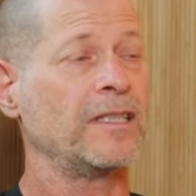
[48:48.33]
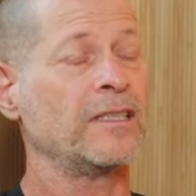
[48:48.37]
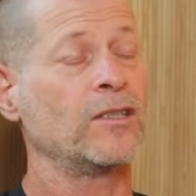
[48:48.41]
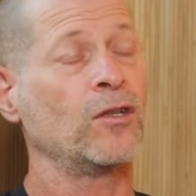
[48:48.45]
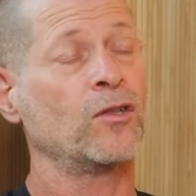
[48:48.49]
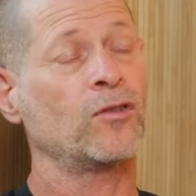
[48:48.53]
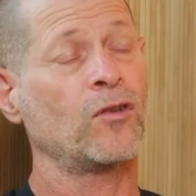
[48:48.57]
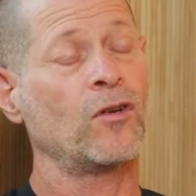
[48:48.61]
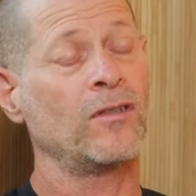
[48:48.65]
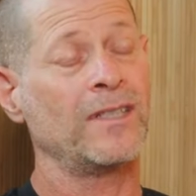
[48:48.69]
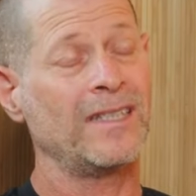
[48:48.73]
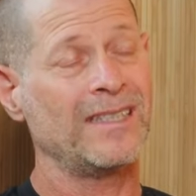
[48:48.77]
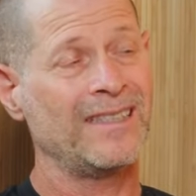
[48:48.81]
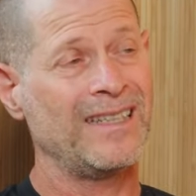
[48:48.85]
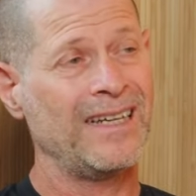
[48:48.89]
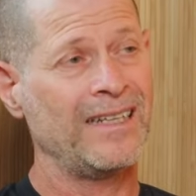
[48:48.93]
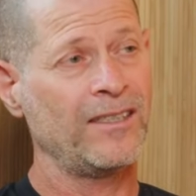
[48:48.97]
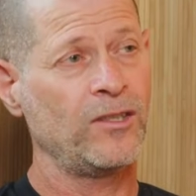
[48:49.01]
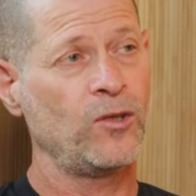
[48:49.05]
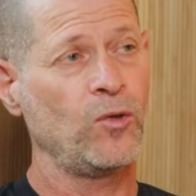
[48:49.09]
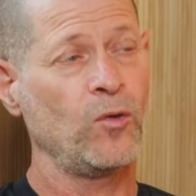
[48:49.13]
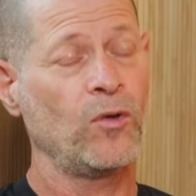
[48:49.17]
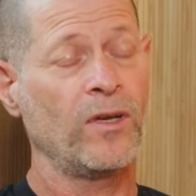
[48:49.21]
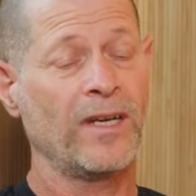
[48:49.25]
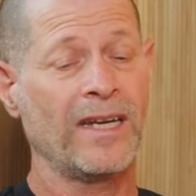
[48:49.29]
and not only
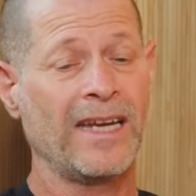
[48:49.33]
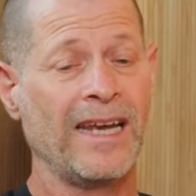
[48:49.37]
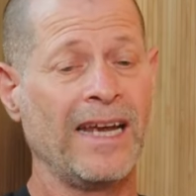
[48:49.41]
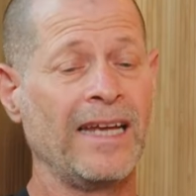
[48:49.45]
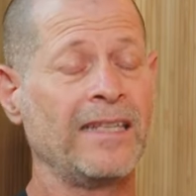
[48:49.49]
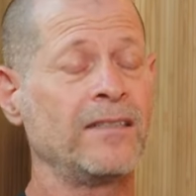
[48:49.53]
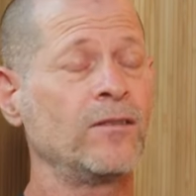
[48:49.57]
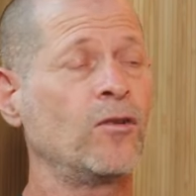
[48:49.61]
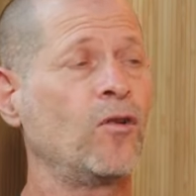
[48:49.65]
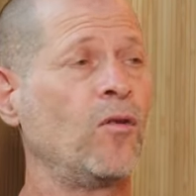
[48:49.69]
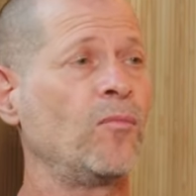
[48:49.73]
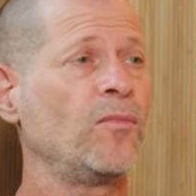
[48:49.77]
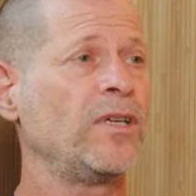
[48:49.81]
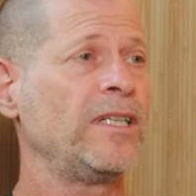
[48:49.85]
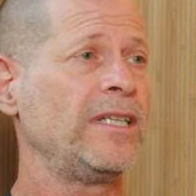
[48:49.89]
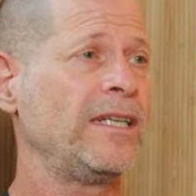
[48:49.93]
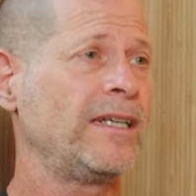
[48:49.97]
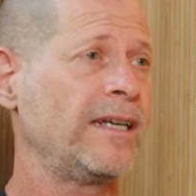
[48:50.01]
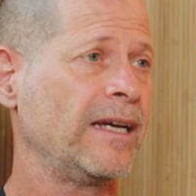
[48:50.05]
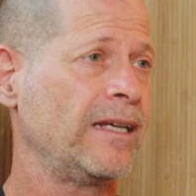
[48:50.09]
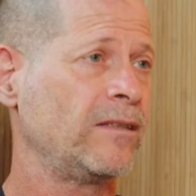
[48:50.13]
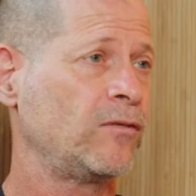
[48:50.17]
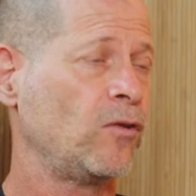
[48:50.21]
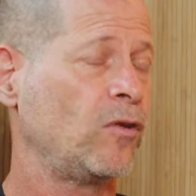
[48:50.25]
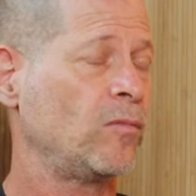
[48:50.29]
that, you can
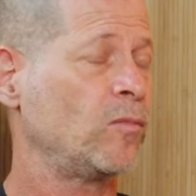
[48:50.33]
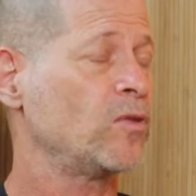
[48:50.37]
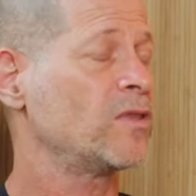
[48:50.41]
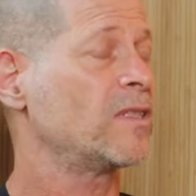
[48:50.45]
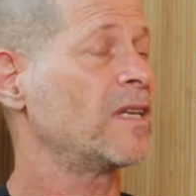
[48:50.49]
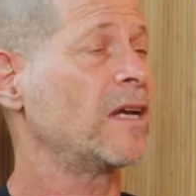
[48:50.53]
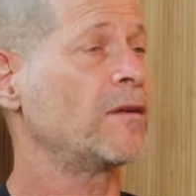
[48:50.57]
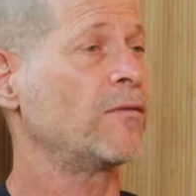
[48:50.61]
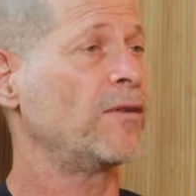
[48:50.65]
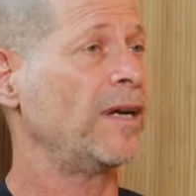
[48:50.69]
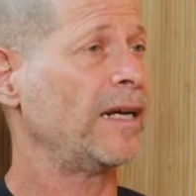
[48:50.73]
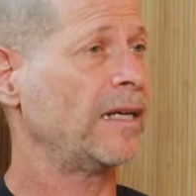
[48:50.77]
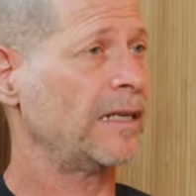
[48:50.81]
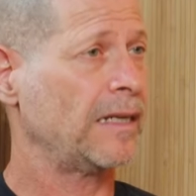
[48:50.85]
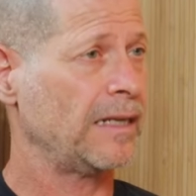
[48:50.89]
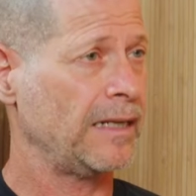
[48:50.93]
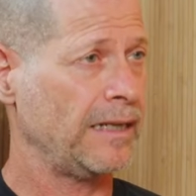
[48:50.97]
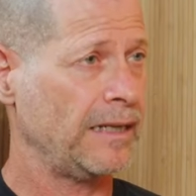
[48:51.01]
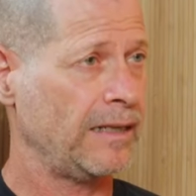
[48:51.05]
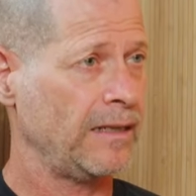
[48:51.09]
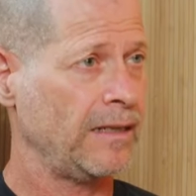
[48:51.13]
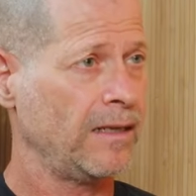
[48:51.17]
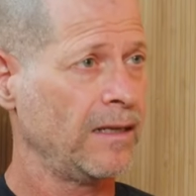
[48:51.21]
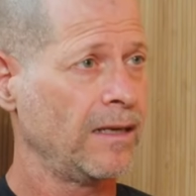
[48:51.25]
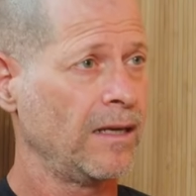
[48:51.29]
communicate almost
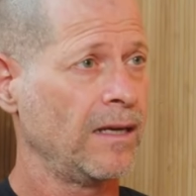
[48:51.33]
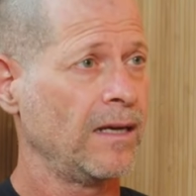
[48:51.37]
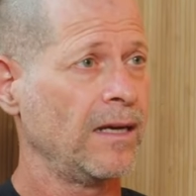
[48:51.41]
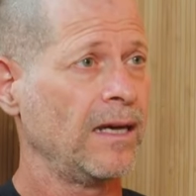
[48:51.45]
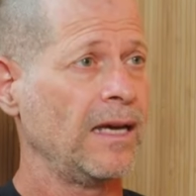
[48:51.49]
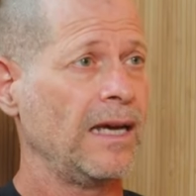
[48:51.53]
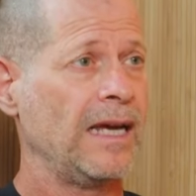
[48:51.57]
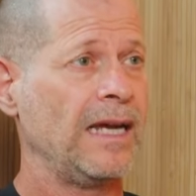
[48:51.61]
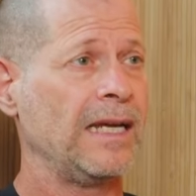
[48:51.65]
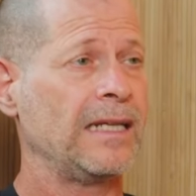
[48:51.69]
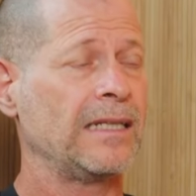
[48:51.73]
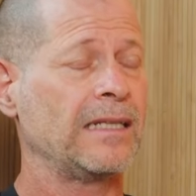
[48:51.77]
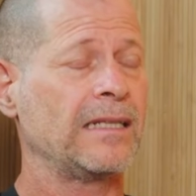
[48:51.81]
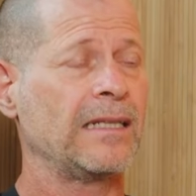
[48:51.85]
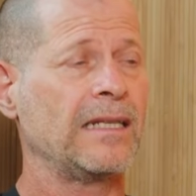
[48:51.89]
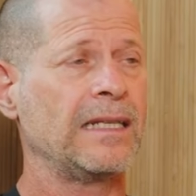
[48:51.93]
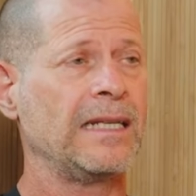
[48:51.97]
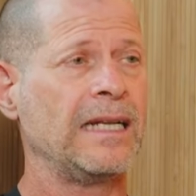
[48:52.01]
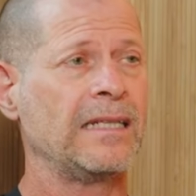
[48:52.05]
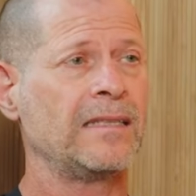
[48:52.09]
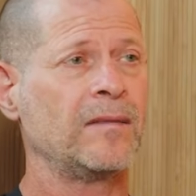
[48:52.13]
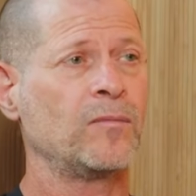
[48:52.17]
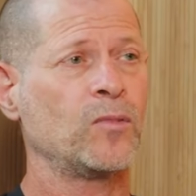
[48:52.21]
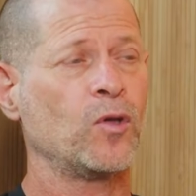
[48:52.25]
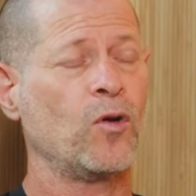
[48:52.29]
directly and
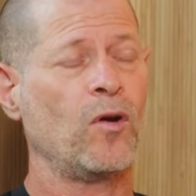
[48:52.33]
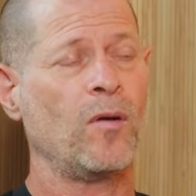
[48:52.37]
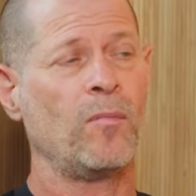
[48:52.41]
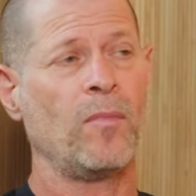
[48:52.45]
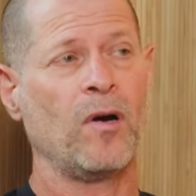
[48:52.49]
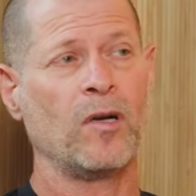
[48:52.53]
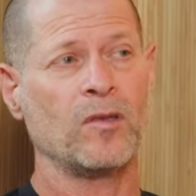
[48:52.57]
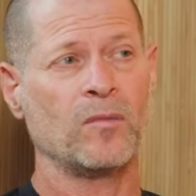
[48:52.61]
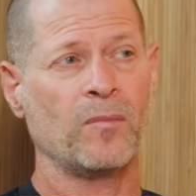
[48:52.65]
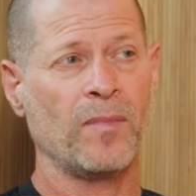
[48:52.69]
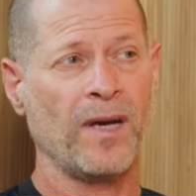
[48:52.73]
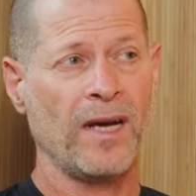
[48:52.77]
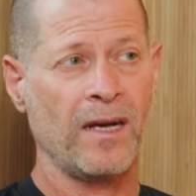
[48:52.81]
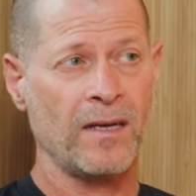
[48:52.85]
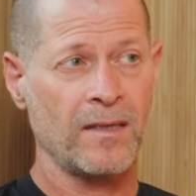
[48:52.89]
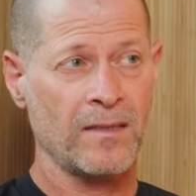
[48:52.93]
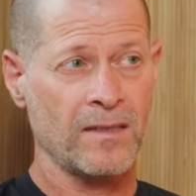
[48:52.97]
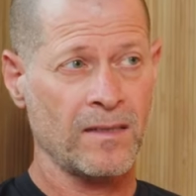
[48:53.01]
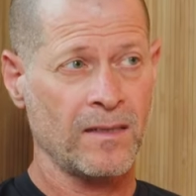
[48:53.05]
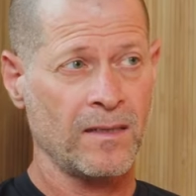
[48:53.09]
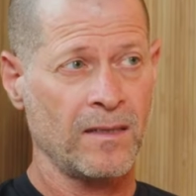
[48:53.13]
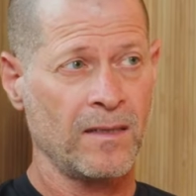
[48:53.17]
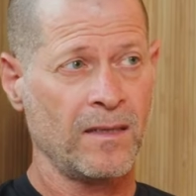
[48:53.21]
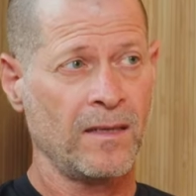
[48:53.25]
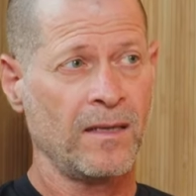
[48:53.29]
let them know about
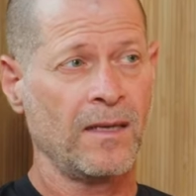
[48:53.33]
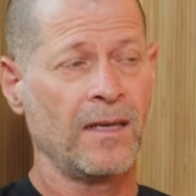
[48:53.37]
bugs